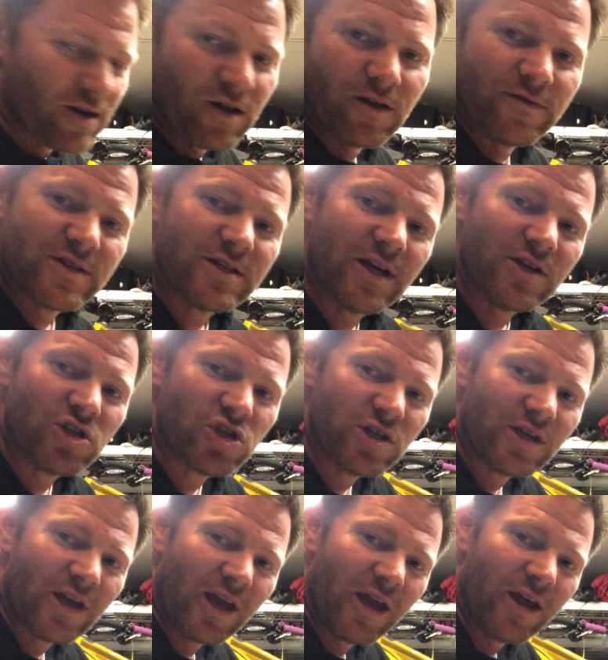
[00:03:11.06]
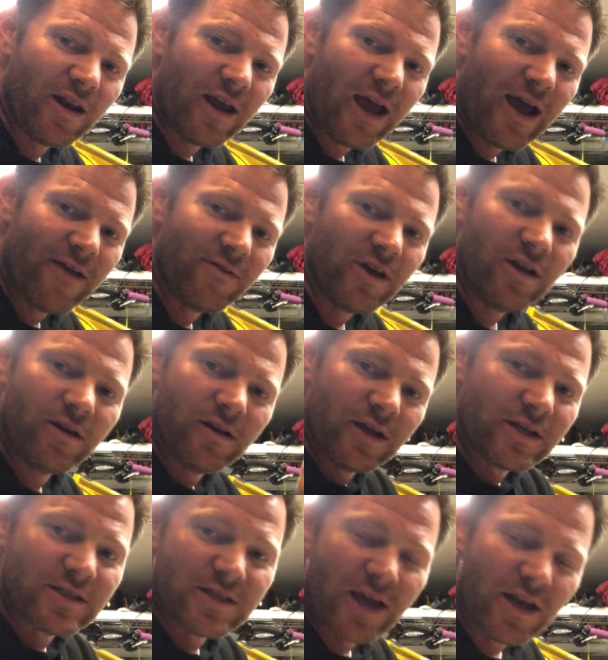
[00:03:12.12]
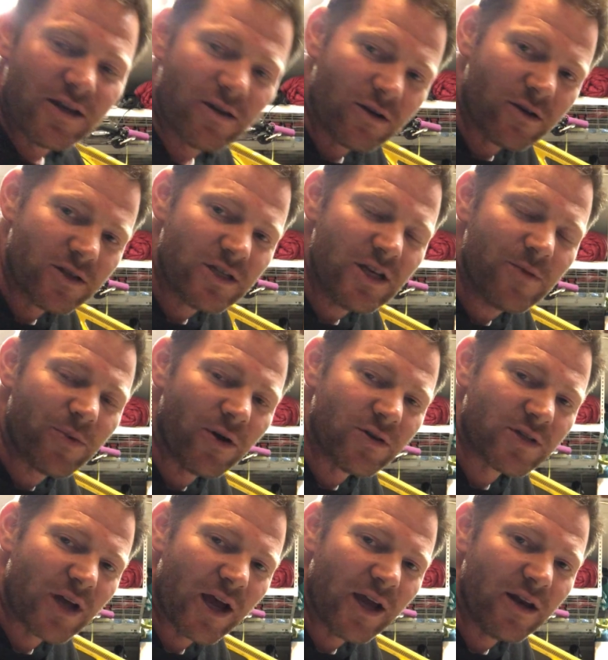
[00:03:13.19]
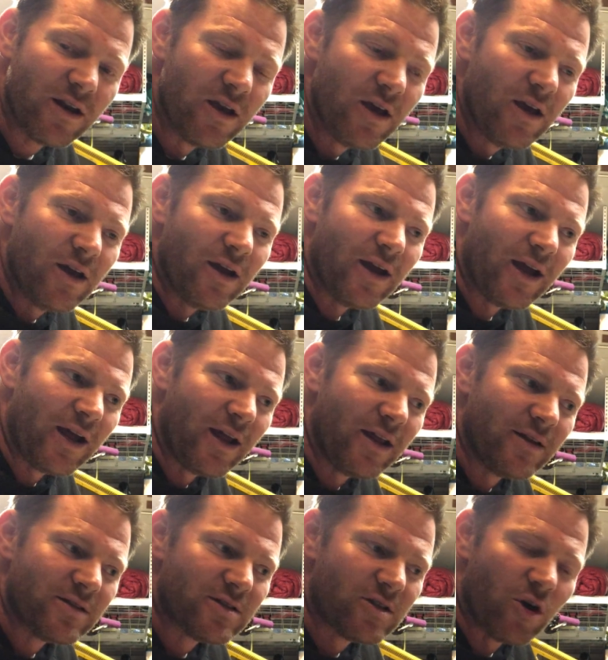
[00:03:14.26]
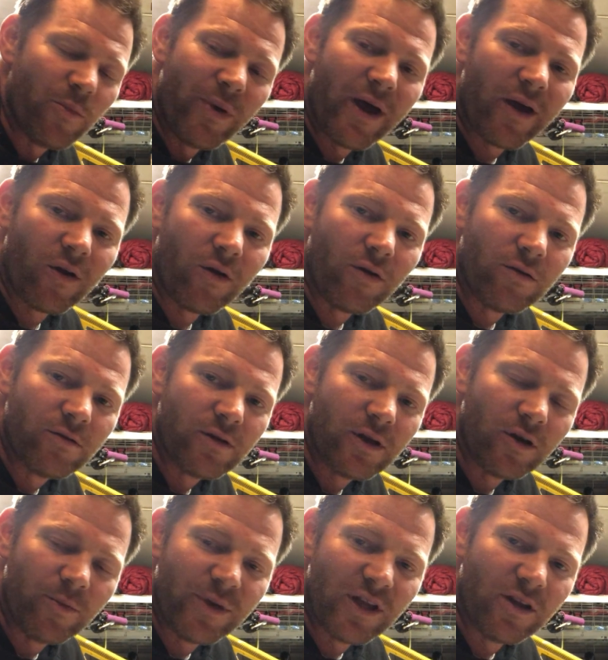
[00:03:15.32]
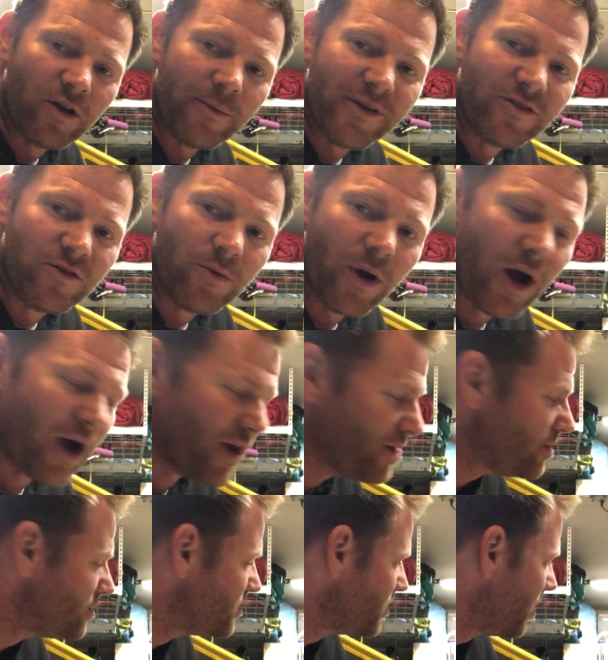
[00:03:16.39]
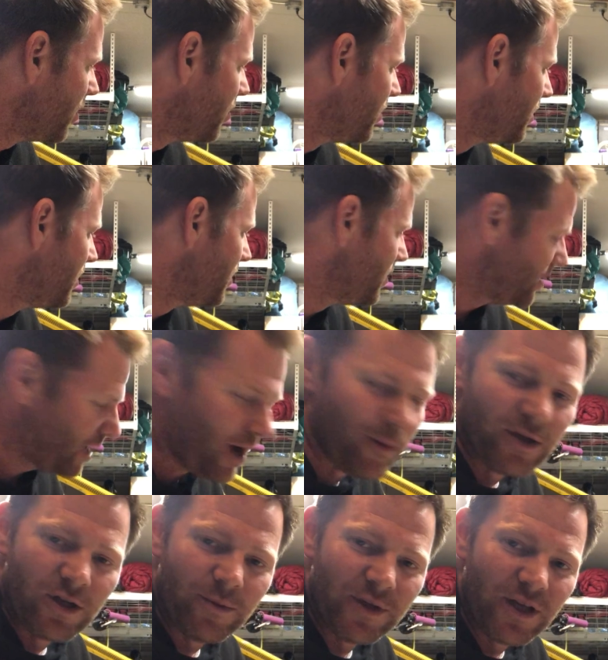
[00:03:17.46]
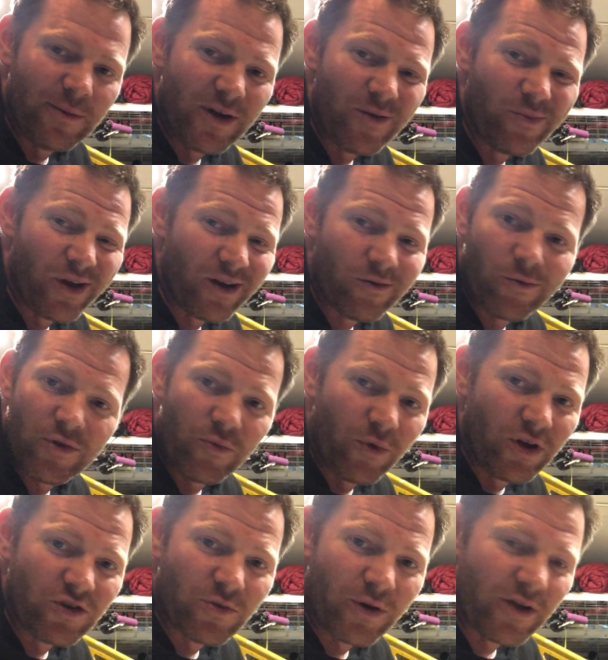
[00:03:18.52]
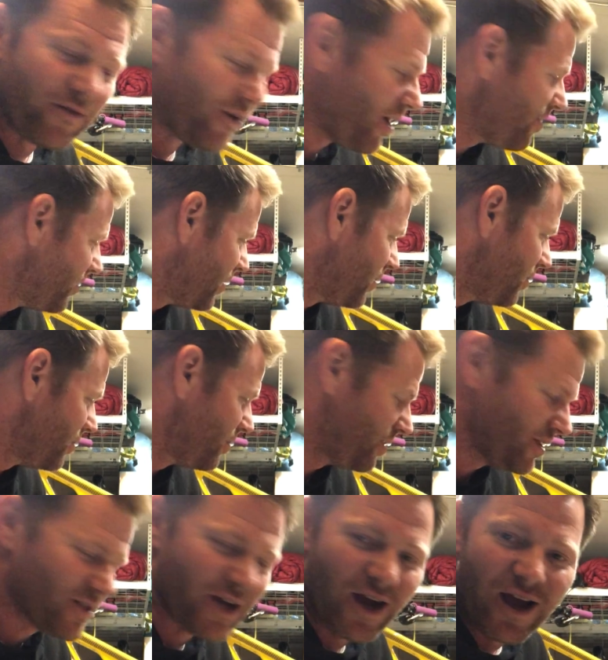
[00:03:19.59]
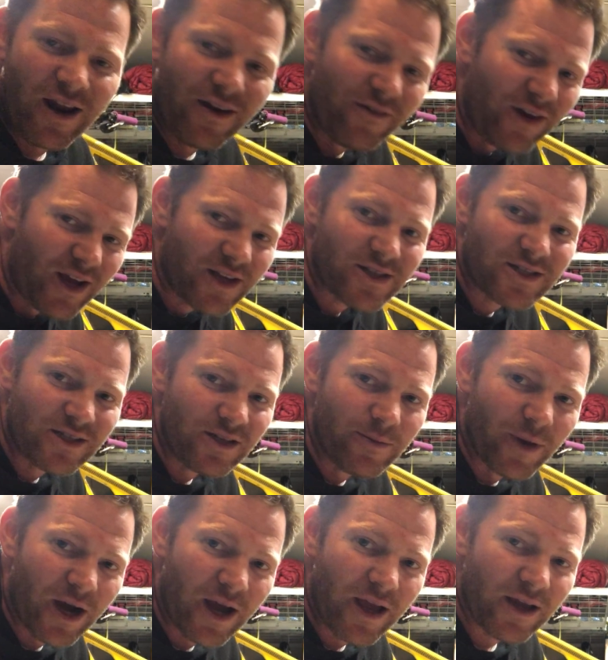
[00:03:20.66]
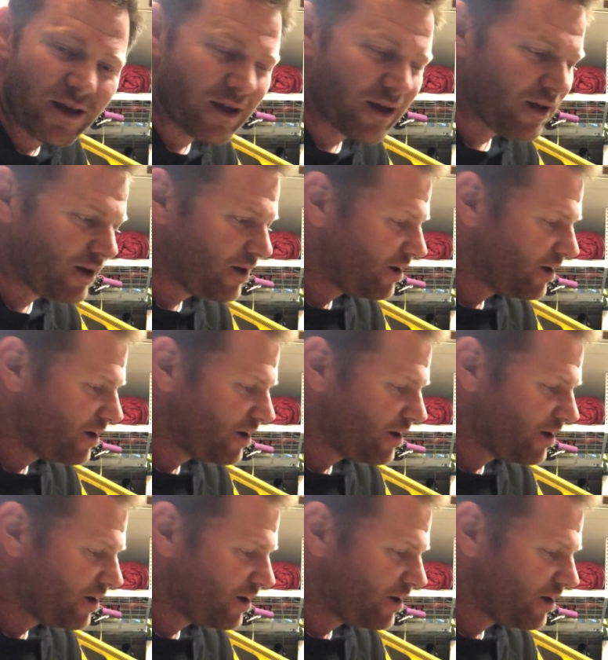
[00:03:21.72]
and all of a sudden she can't have it extend to her seat post height and still pedal. It'll be a little bit too high. So I'm a little bit limited, but with 125 on here, it's kind of an XC bike.